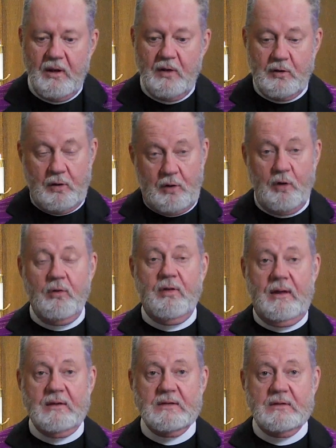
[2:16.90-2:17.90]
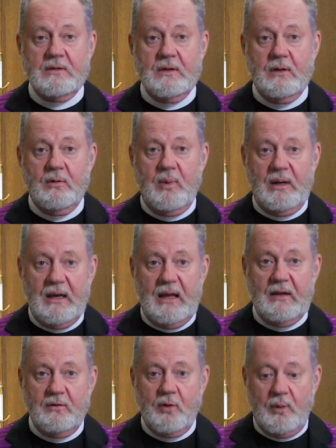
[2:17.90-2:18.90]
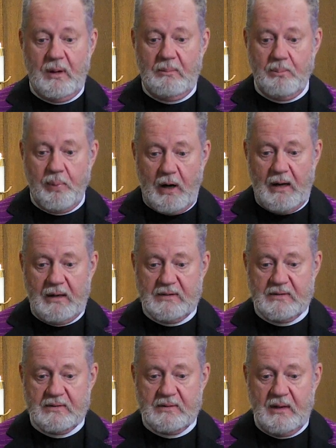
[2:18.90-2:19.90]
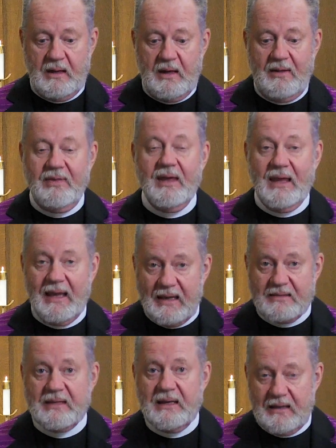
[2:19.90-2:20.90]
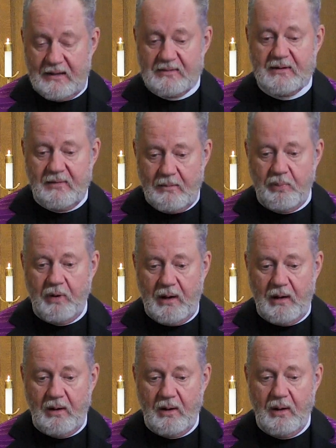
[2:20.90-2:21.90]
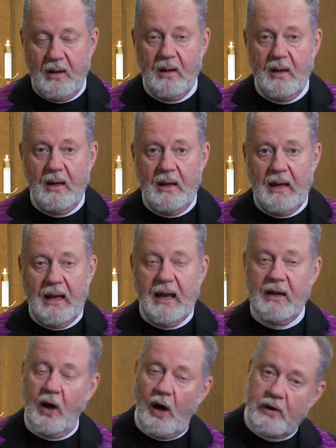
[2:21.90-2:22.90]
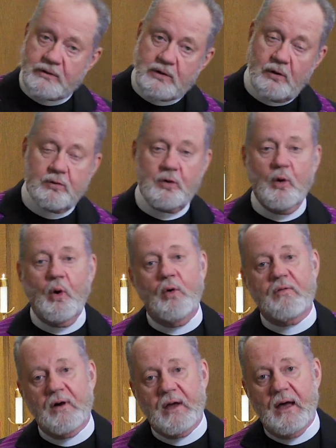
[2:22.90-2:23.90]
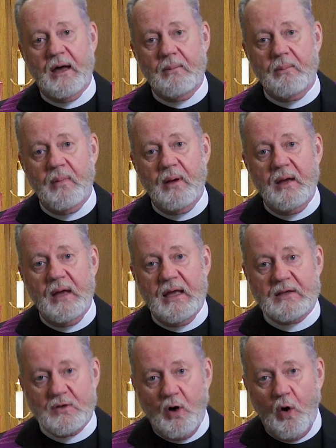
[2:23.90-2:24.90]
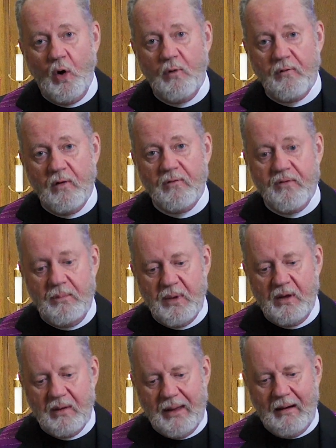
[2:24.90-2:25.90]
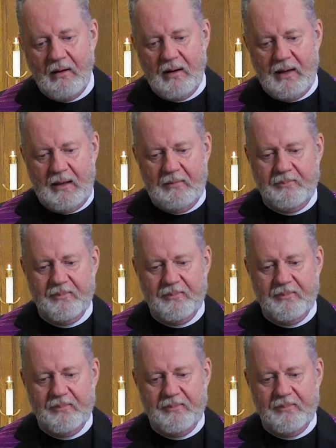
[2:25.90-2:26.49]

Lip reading: To do this, we need to embrace the easiness of the prayer and also to overcome its over-familiarity.